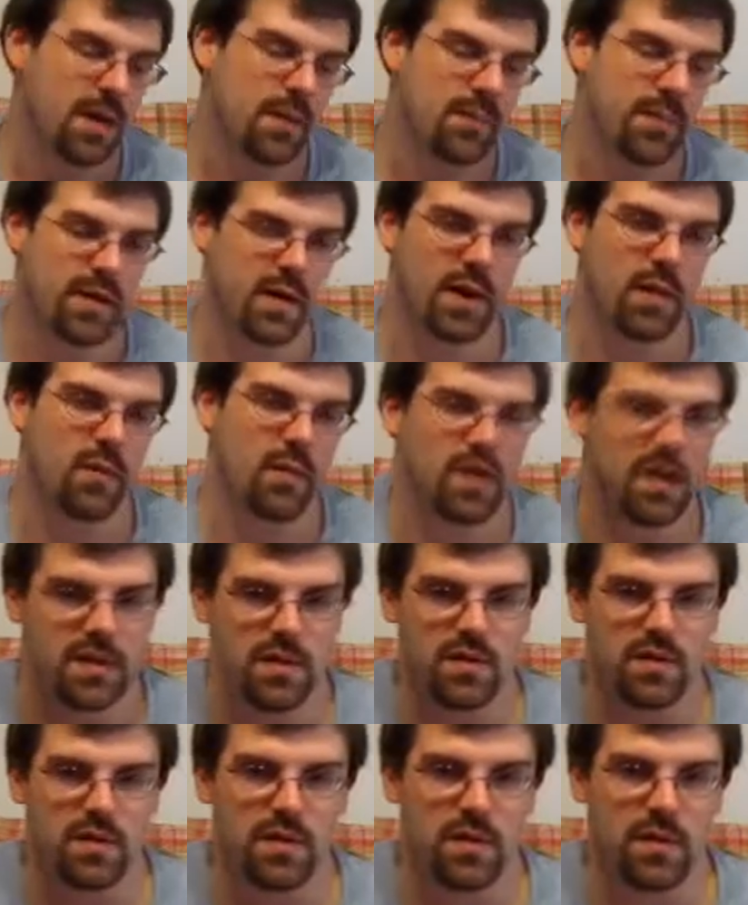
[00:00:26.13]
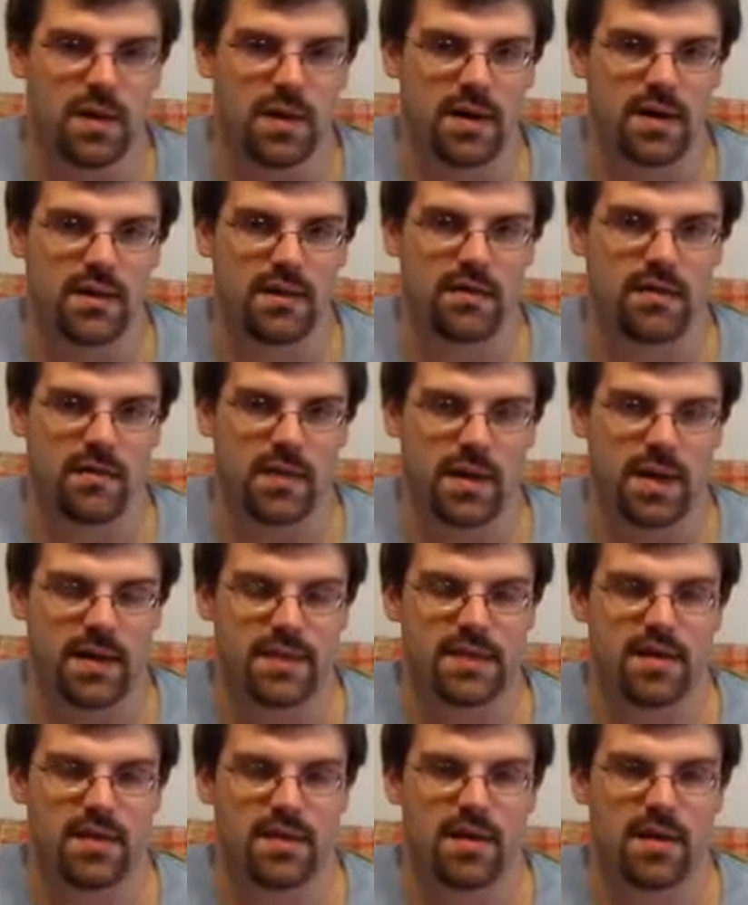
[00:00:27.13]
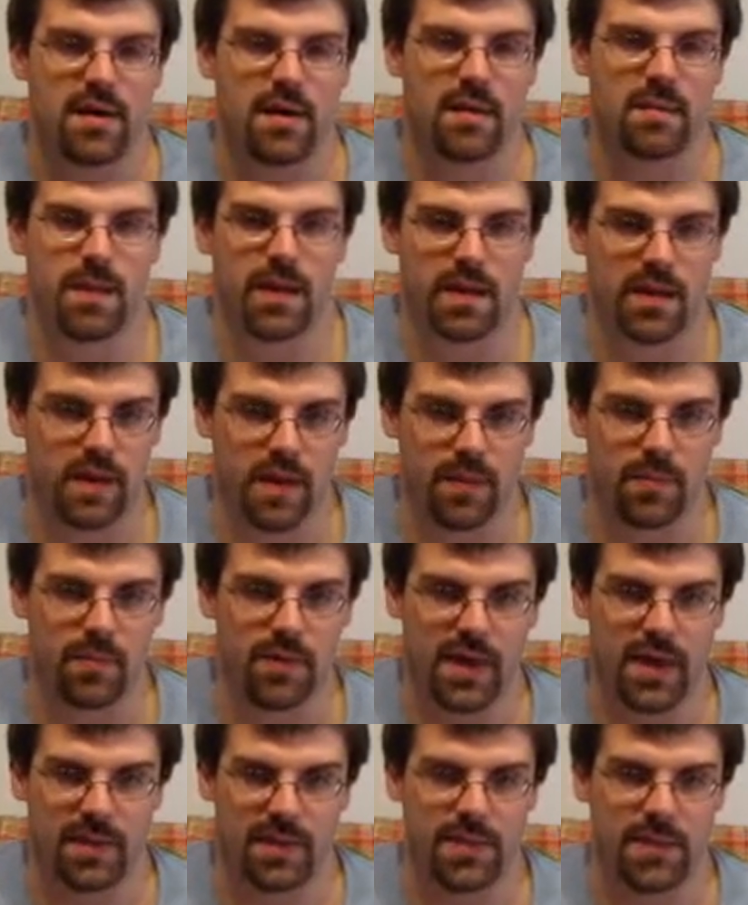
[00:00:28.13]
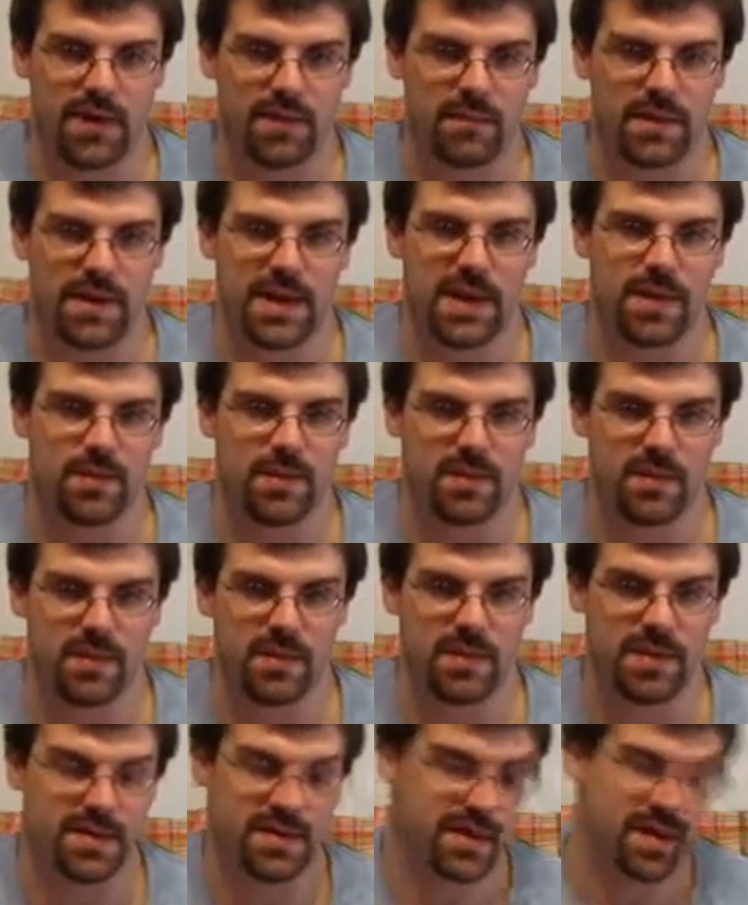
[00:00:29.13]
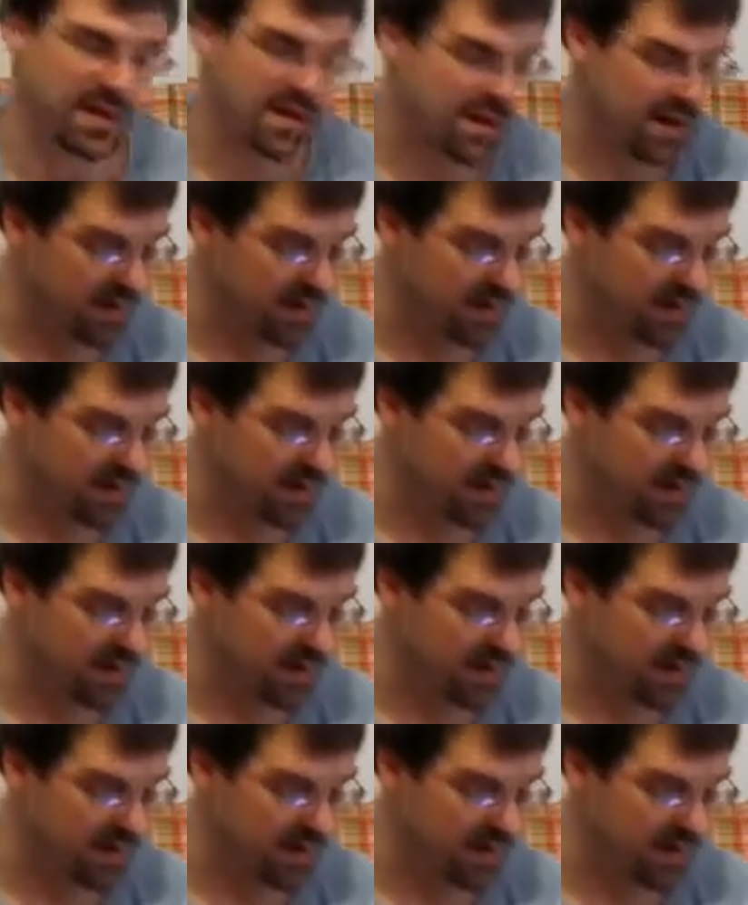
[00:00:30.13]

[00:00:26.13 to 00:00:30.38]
But I wanted to, like I said, talk about a couple games that have been keeping me busy.